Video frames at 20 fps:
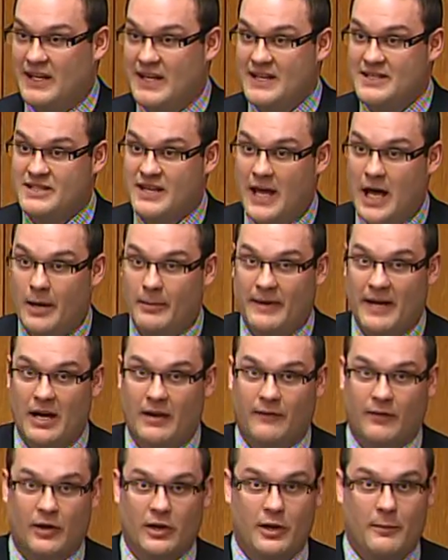each
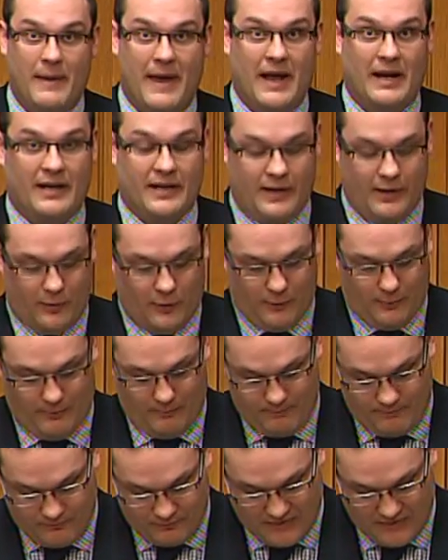Habitat for Humanity home.